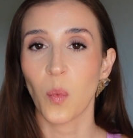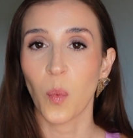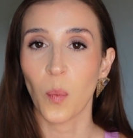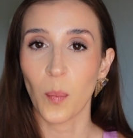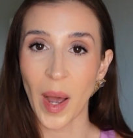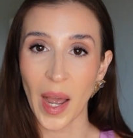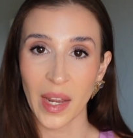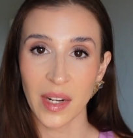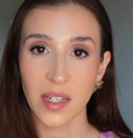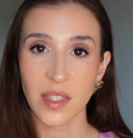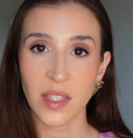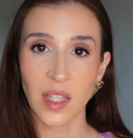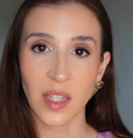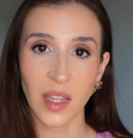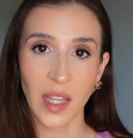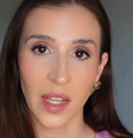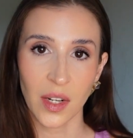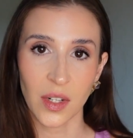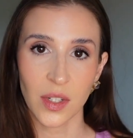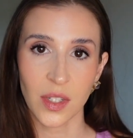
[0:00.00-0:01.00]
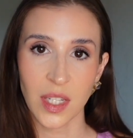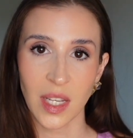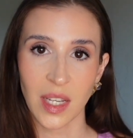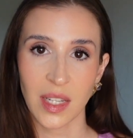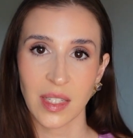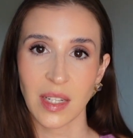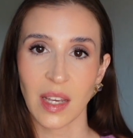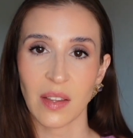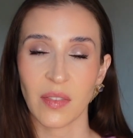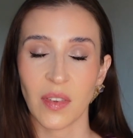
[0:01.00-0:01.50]
Mine is the lighter
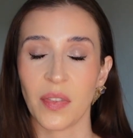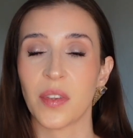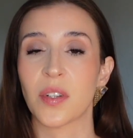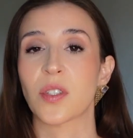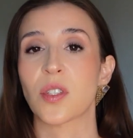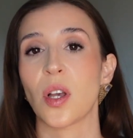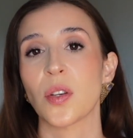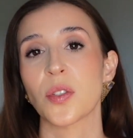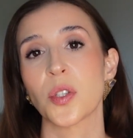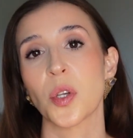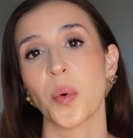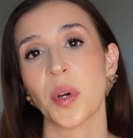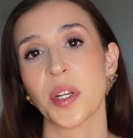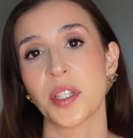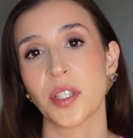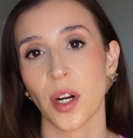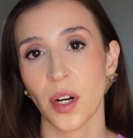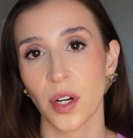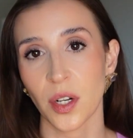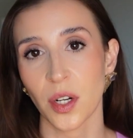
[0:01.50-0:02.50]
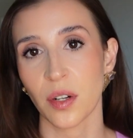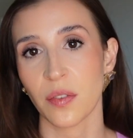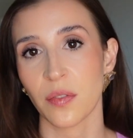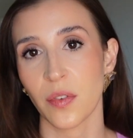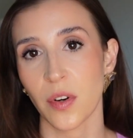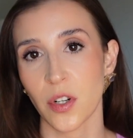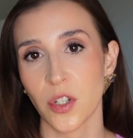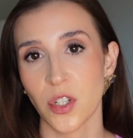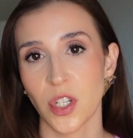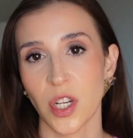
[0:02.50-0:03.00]
tint, and then there's also a darker
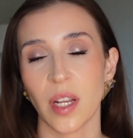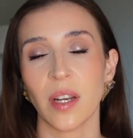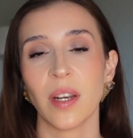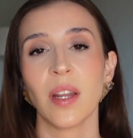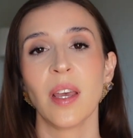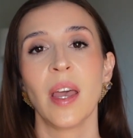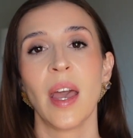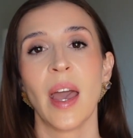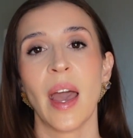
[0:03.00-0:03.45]
version.